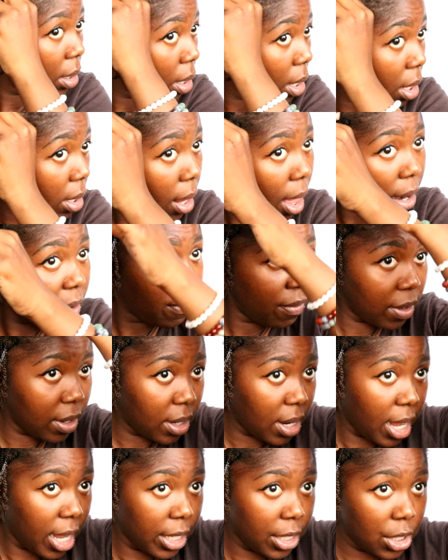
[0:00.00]
A lot of
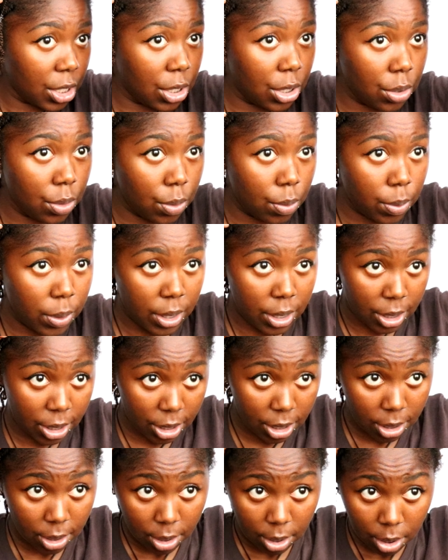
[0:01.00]
it had to do
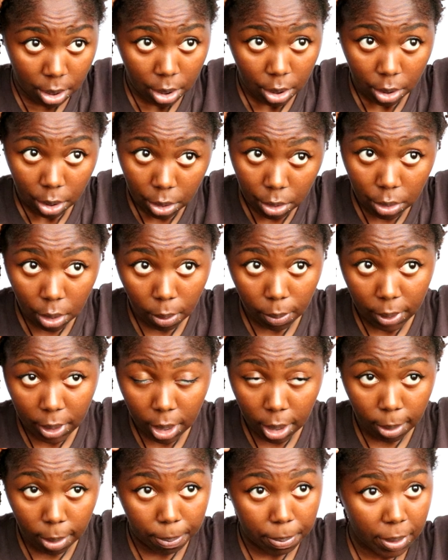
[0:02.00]
with growing
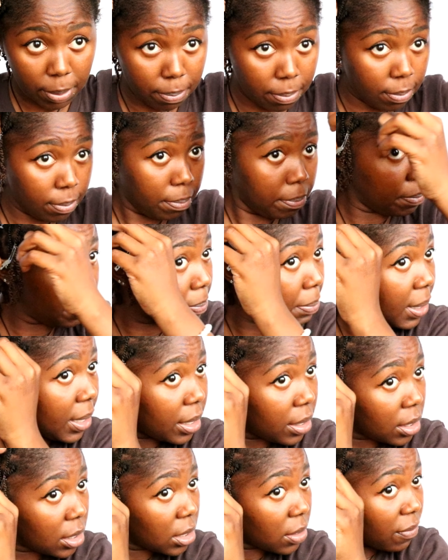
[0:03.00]
up and
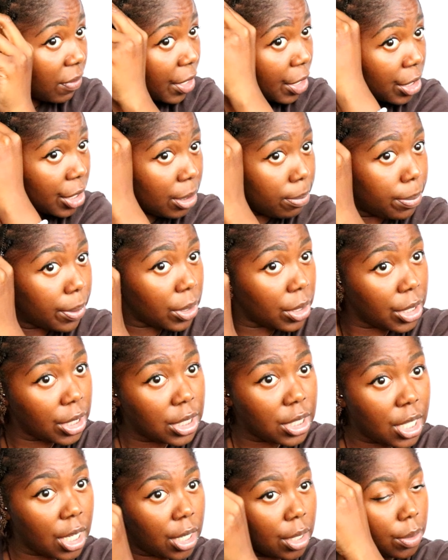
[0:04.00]
being severely
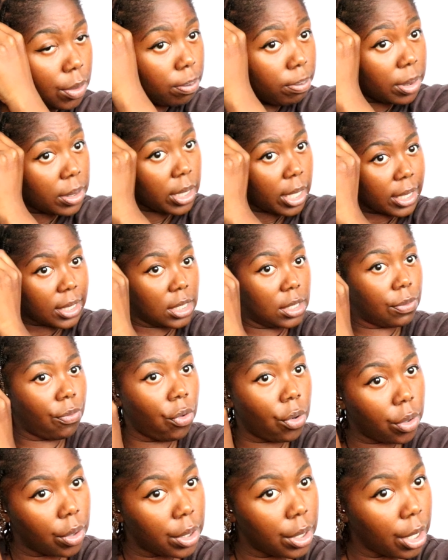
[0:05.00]
bullied though, but that's
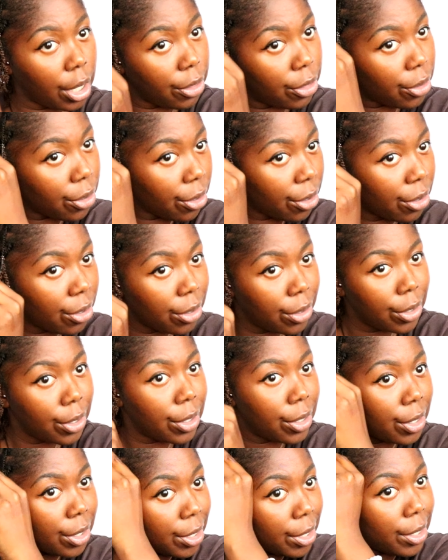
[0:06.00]
for another
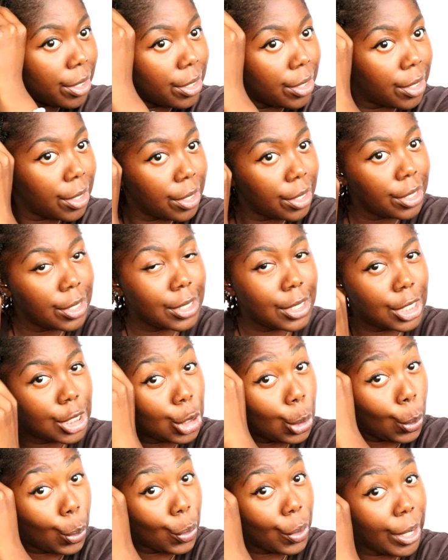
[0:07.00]

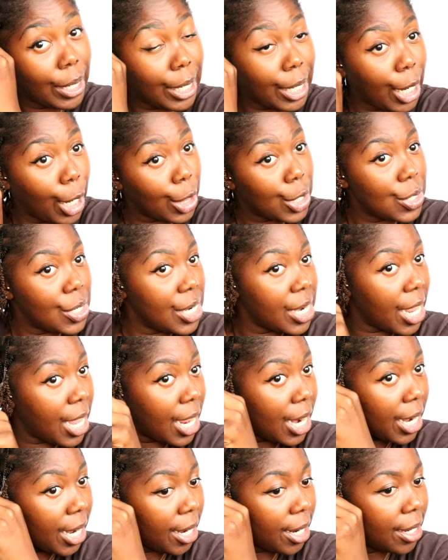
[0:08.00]
story and another
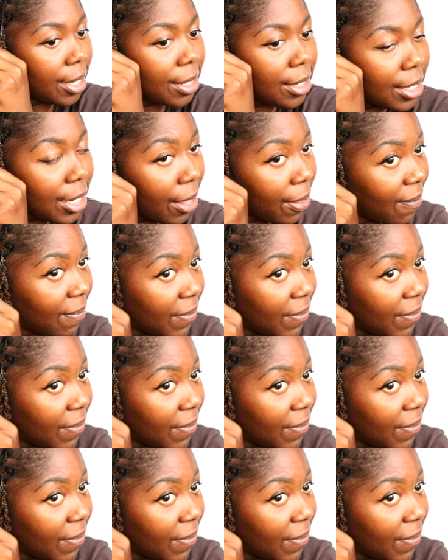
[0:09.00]
day, another